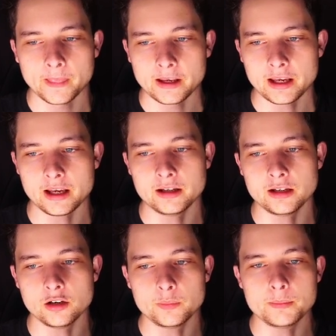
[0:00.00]
and
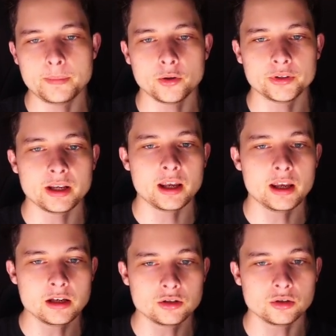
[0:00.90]
it'll be built
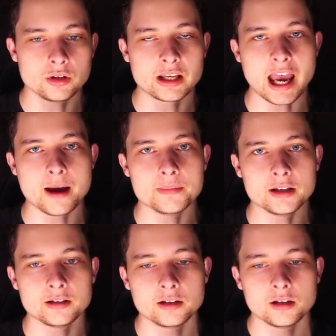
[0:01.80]
into the
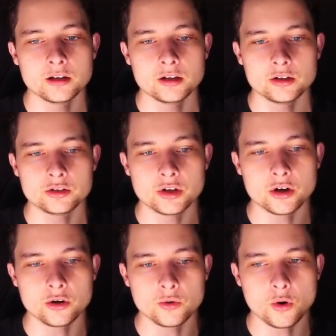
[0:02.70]
cabinet,
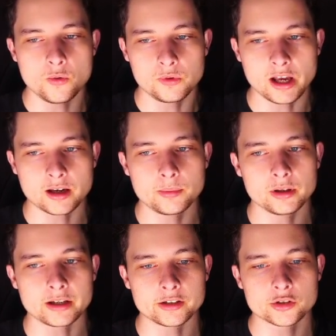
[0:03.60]
so hopefully I can put
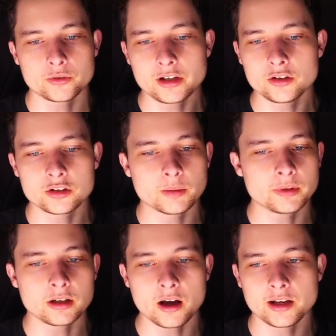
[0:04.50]
like a screen or
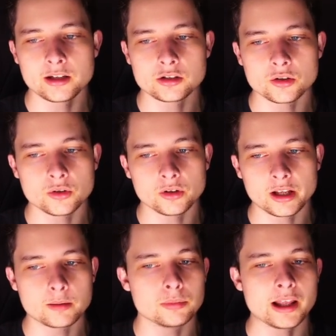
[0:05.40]
something on it so it'll
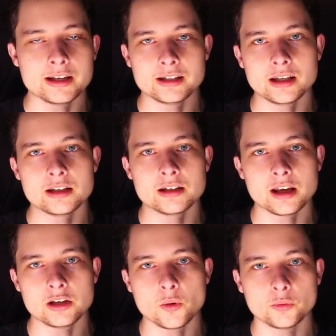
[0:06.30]
like blend in and
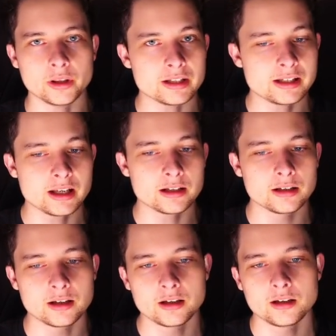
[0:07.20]
you won't really see it,
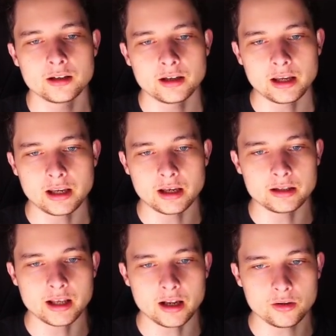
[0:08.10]
and
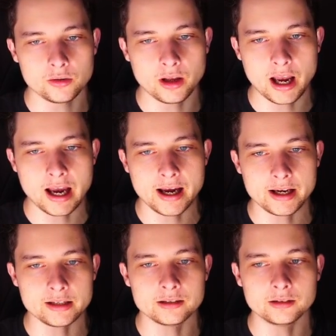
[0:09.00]
that'll
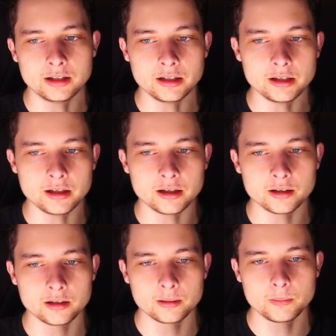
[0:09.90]
hide the
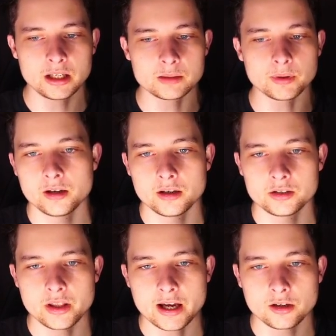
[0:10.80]
mini split. So
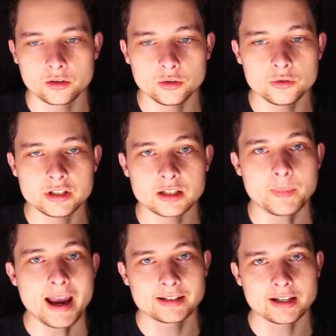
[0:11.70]
that concludes this
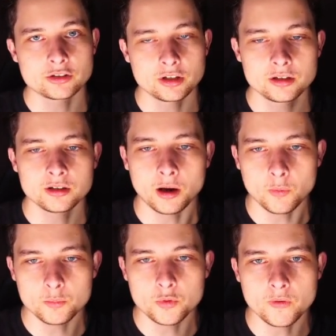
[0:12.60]
back section, and we'll
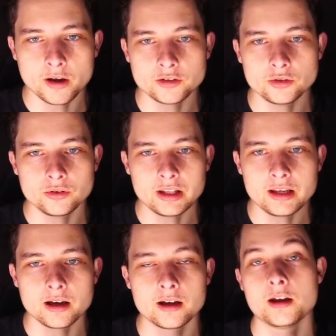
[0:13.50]
move on to the
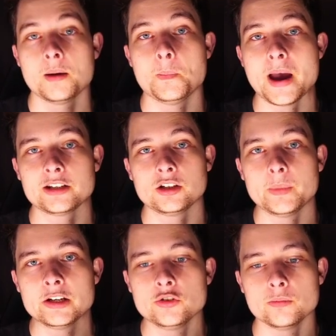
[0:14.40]
master
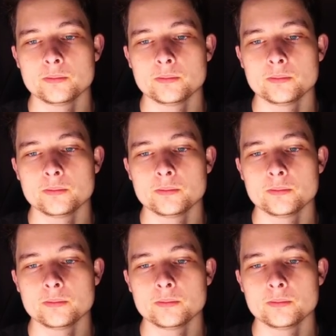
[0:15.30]
bedroom.